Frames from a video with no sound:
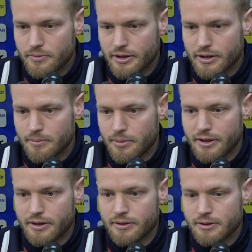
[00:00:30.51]
They
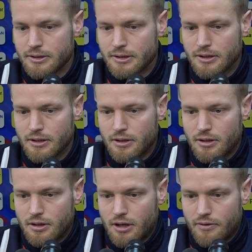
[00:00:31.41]
play
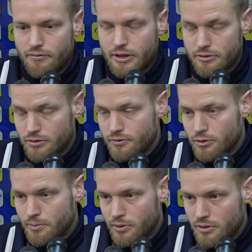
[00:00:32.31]
a very good
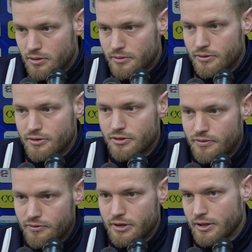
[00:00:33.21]
football and
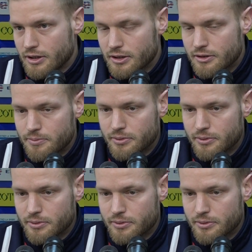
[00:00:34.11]
very hard.